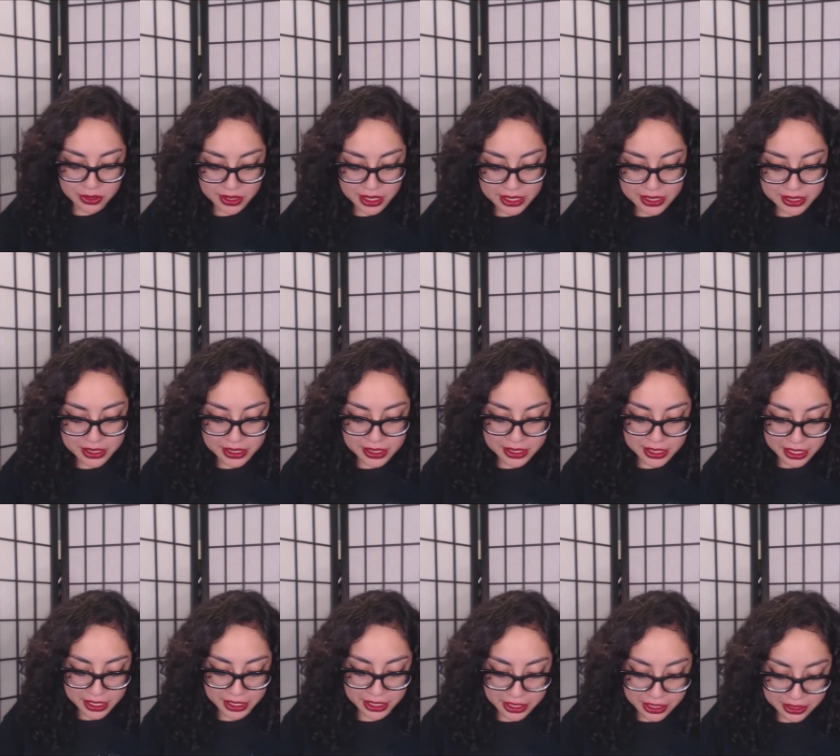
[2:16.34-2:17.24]
So that's the
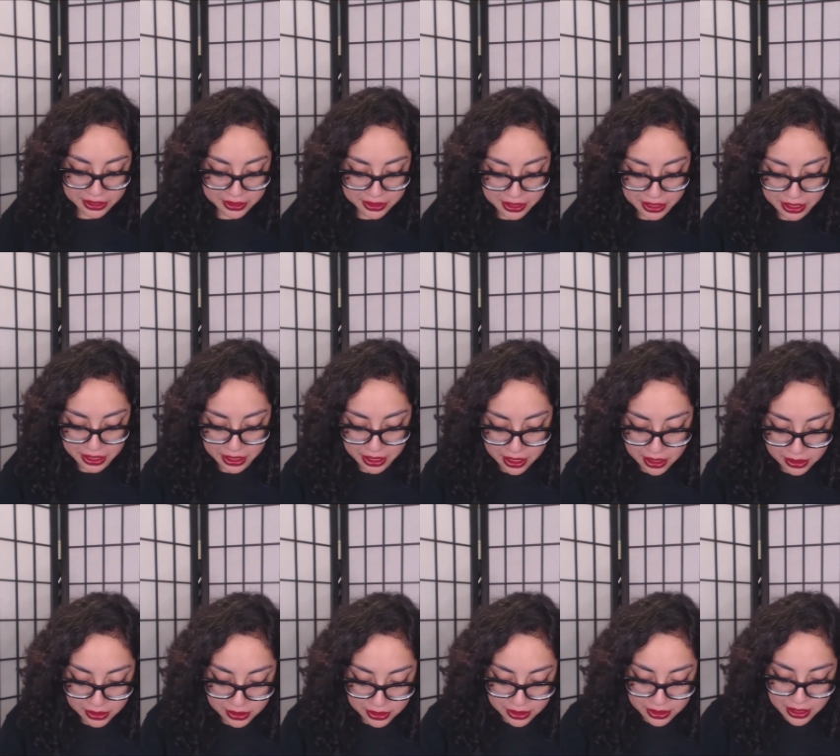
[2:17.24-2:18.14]
second color that I
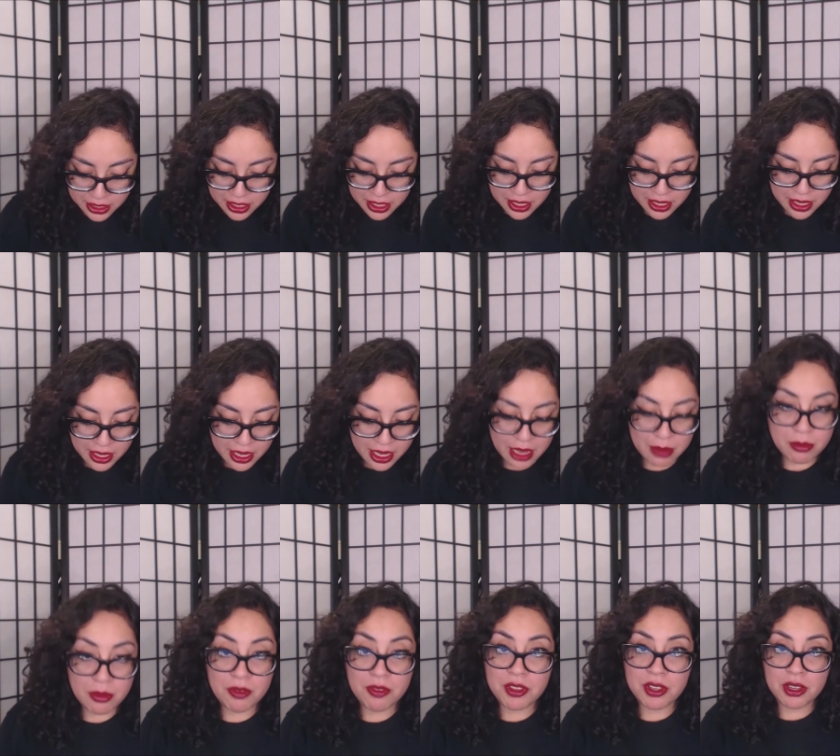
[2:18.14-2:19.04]
got.
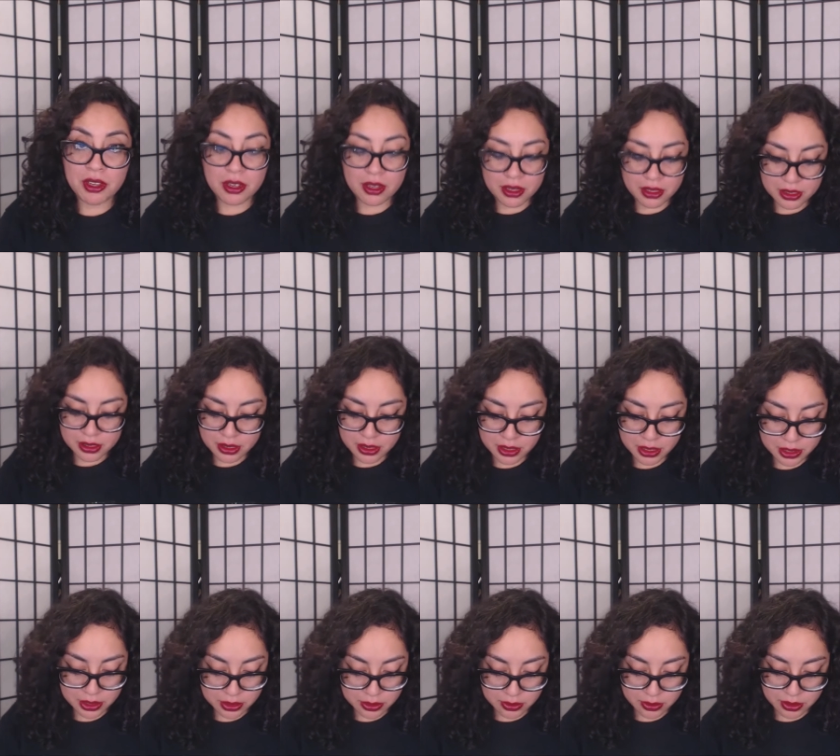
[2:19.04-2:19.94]
And moving on,
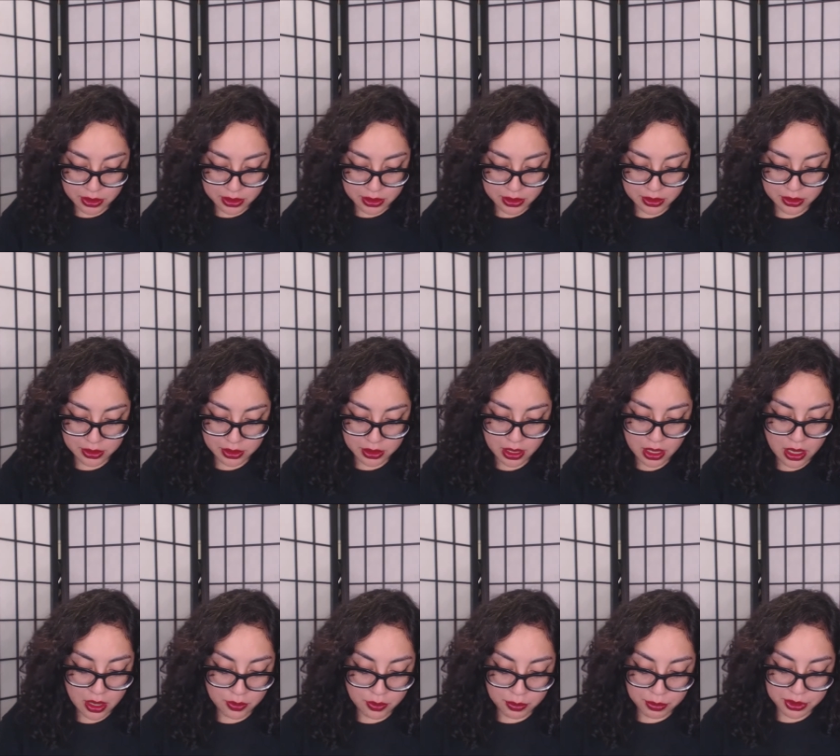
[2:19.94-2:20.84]
so this
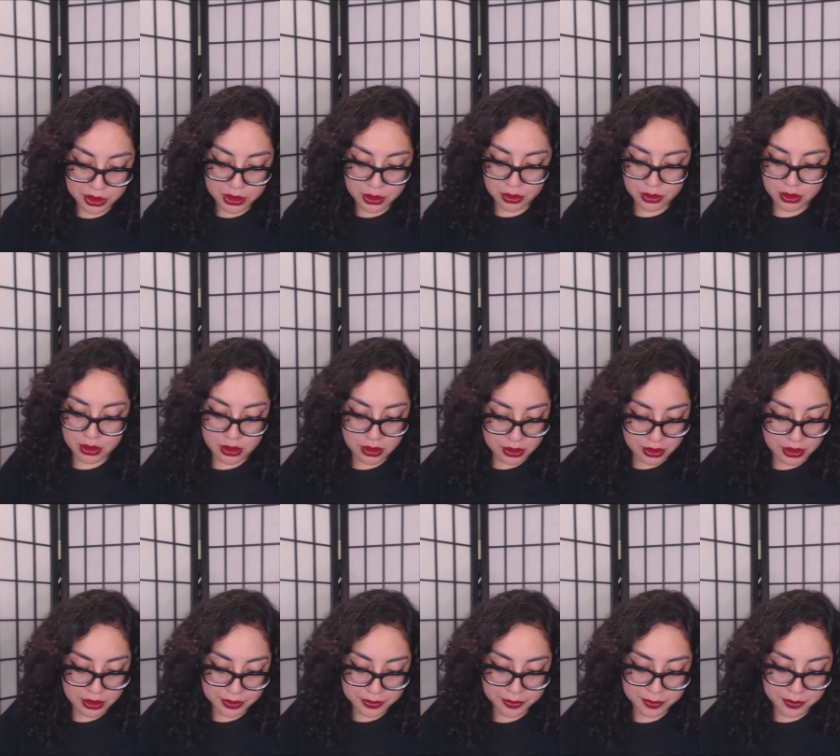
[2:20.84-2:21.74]
haul won't be too long.
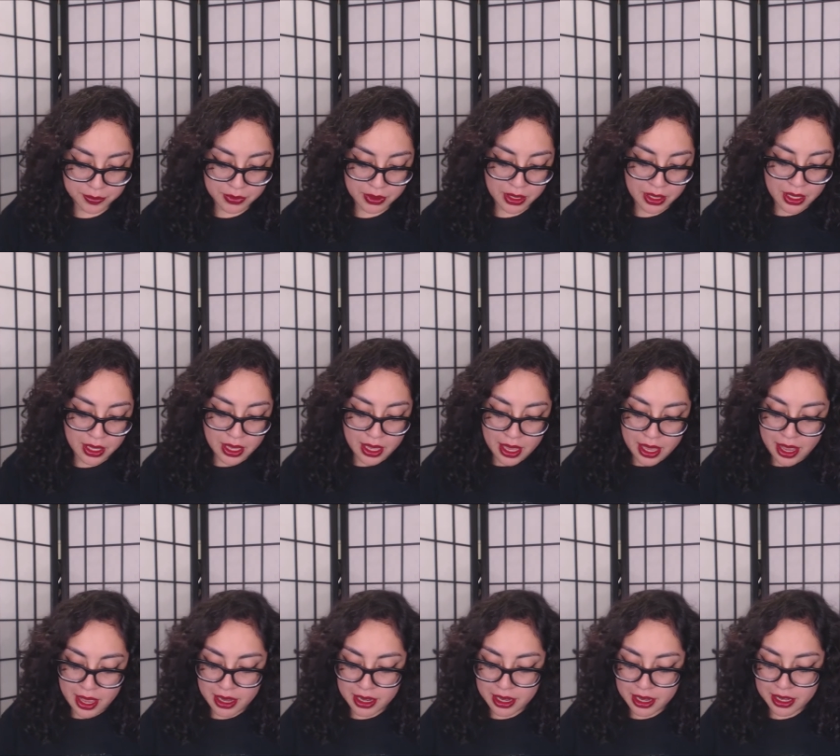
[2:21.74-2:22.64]

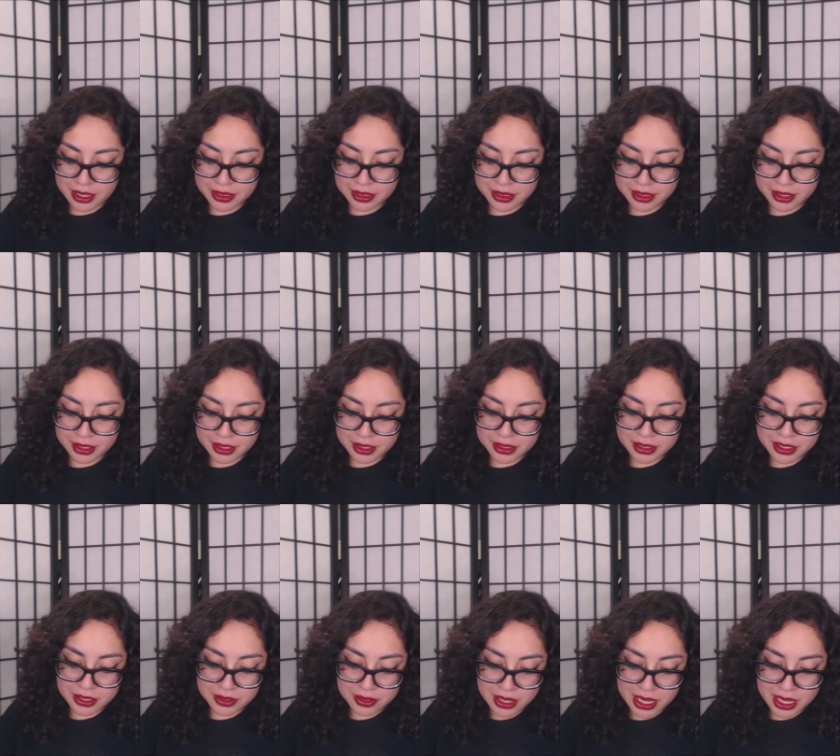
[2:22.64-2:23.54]
I got
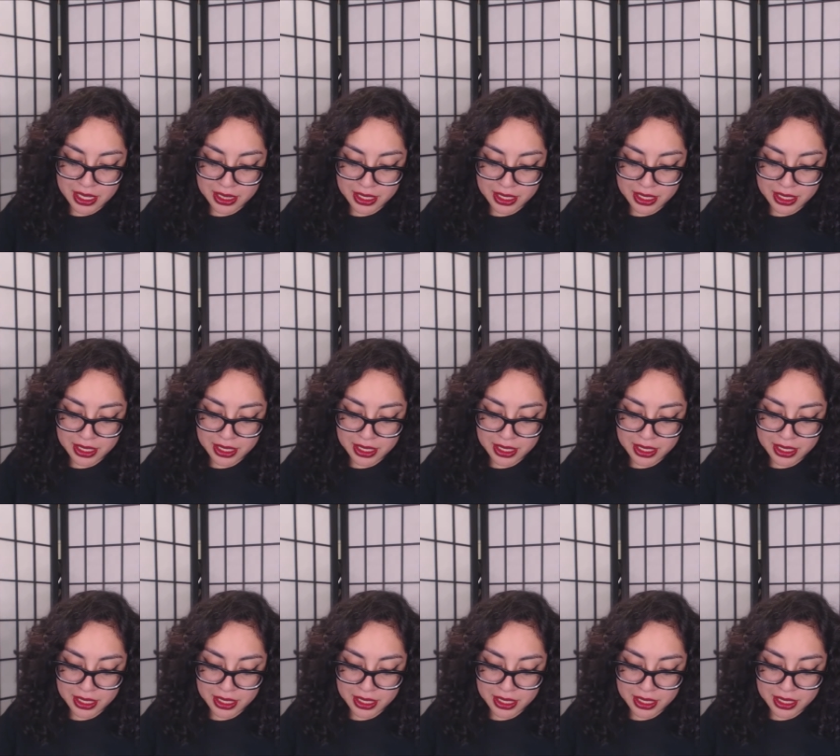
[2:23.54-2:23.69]
the little